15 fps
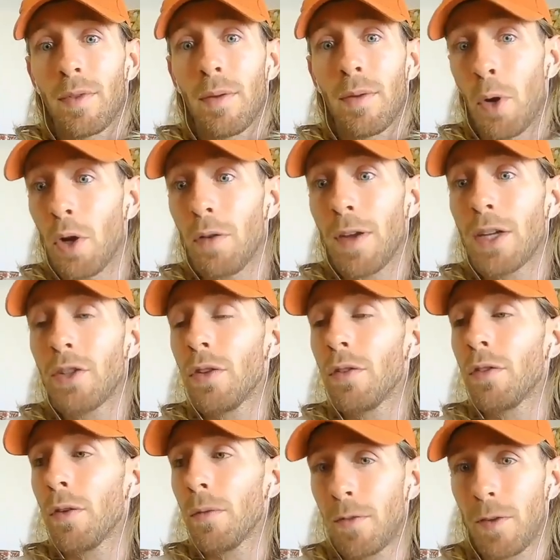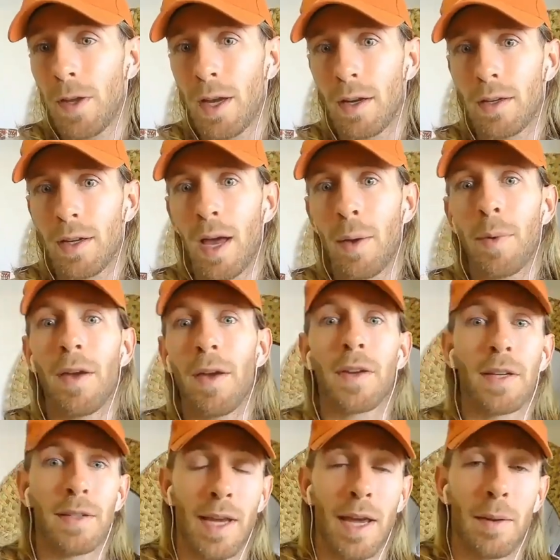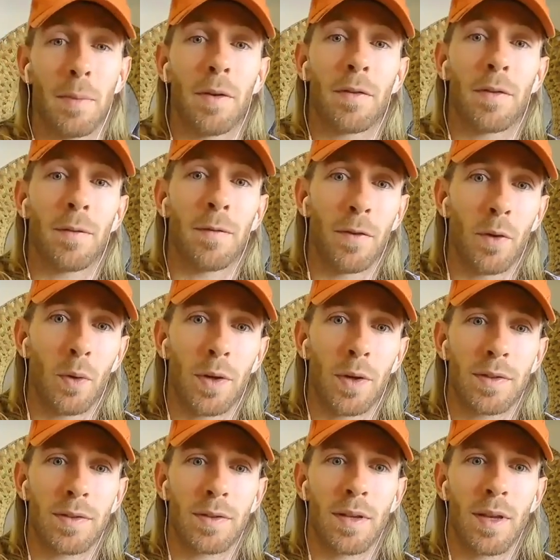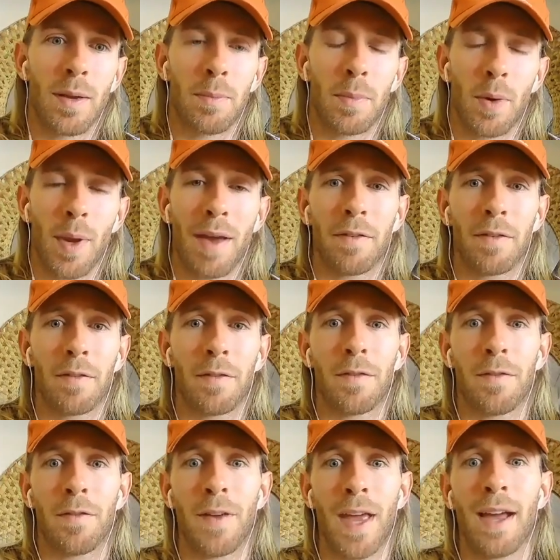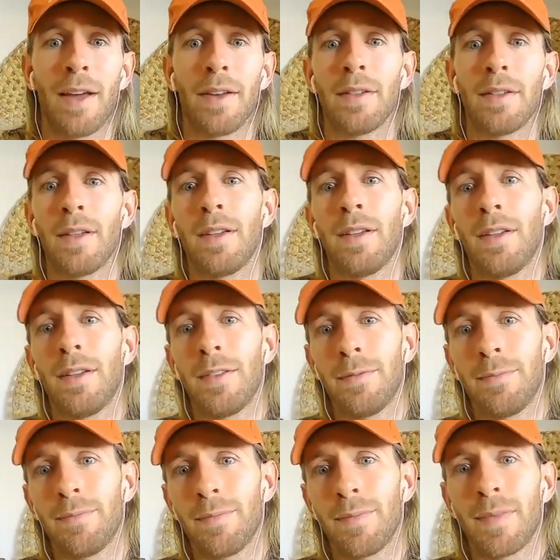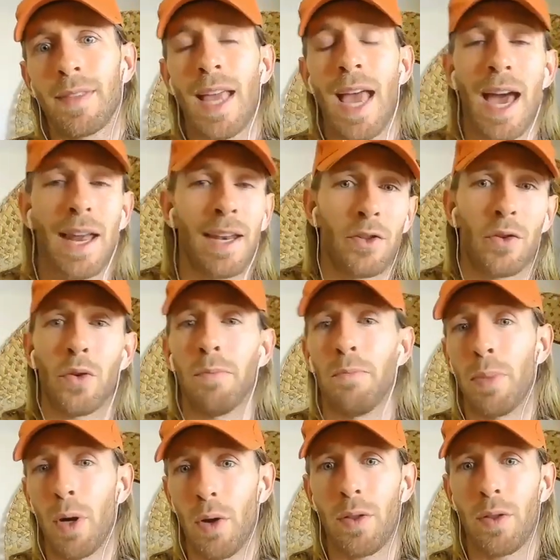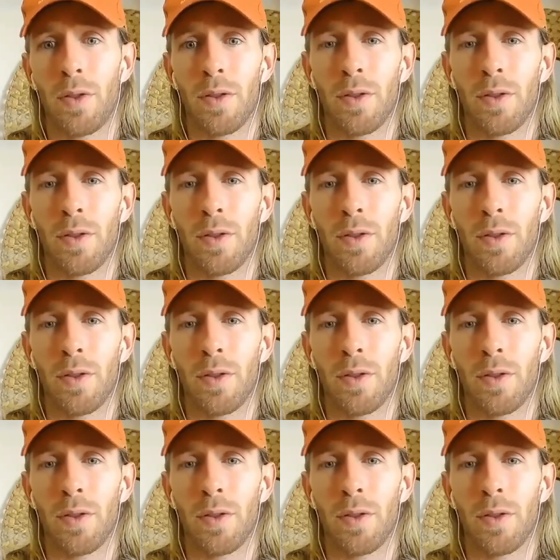motivation from fear and we have contentment from fullness, but we haven't found how to do both.